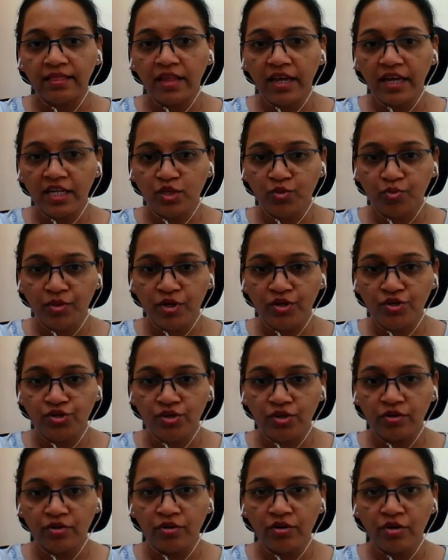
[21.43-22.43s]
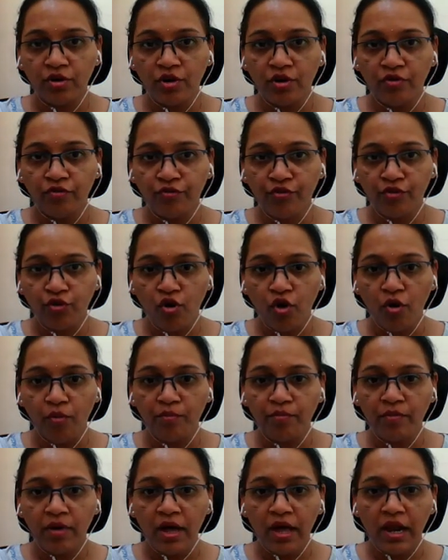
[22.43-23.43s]
the expression
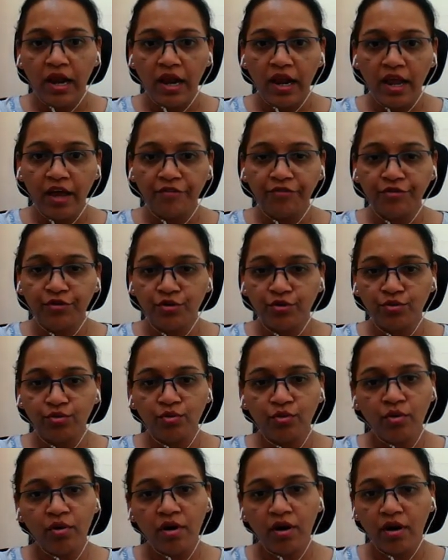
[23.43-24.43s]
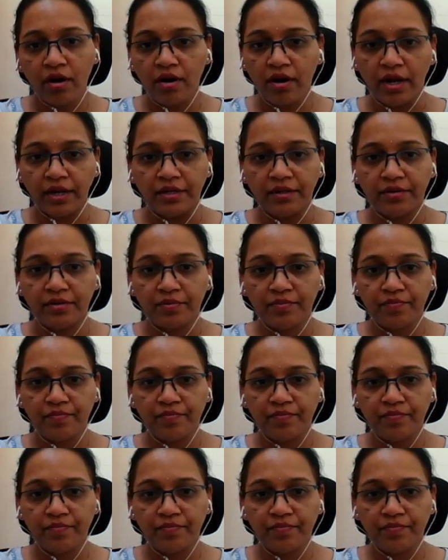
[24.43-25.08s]
from left to right.